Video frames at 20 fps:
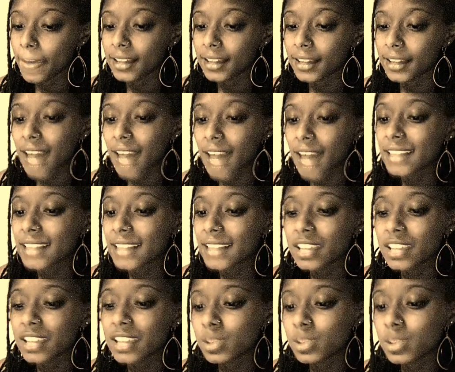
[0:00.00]
God
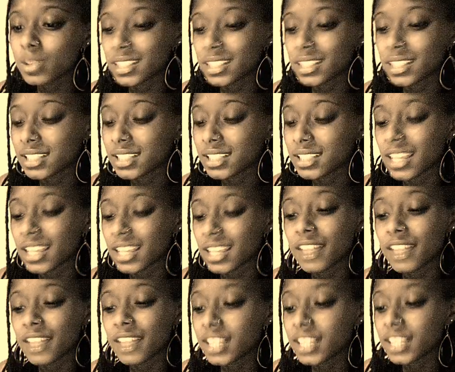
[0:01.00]
knelt to his knees and
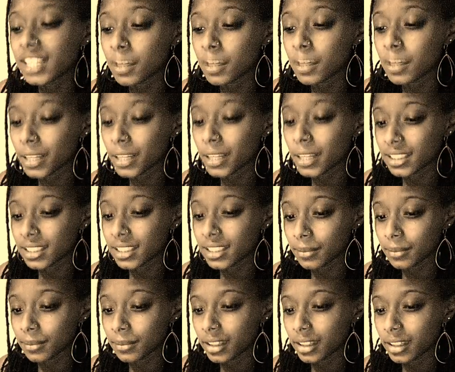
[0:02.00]
lovingly embraced him.
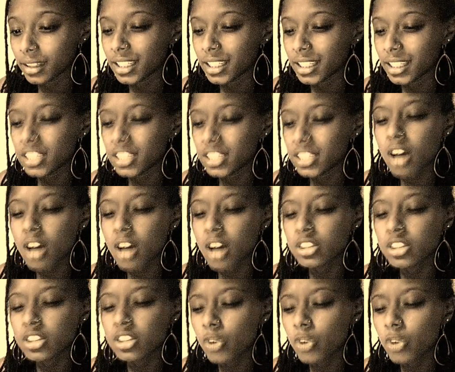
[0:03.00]
He saw a
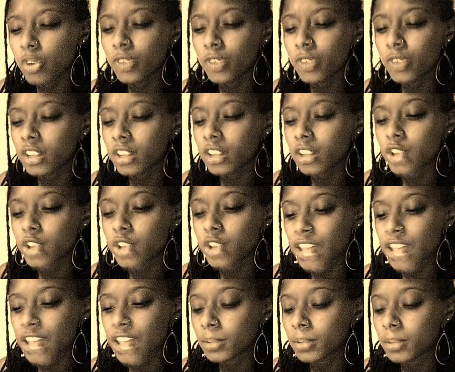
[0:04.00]
soul full of
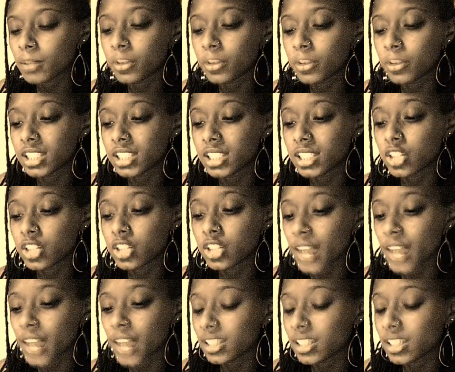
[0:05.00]
tragic memories and
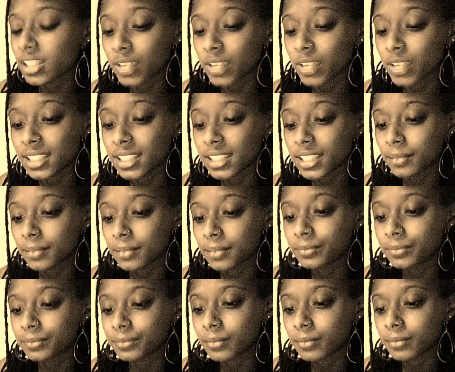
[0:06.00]
tried to erase them.
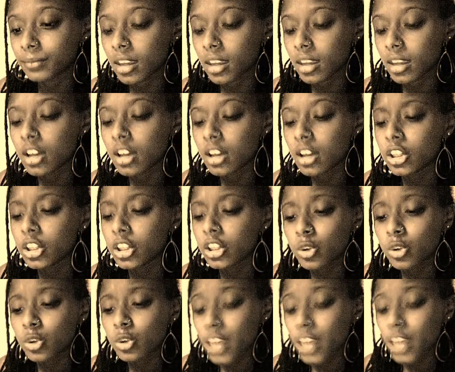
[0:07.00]
You
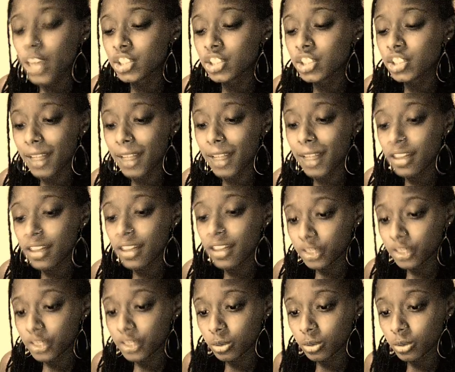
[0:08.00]
questioned my love for
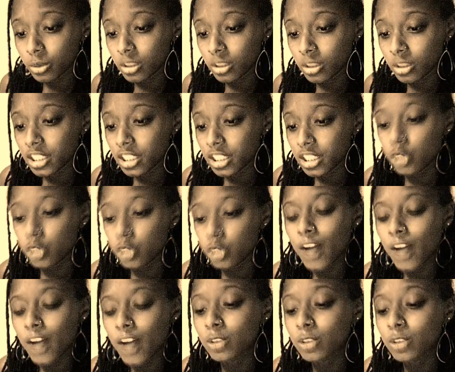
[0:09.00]
you, yet you
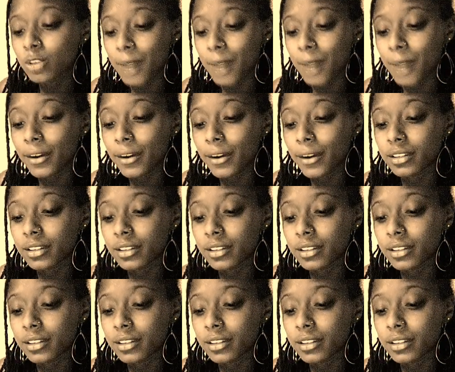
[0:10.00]
followed my word.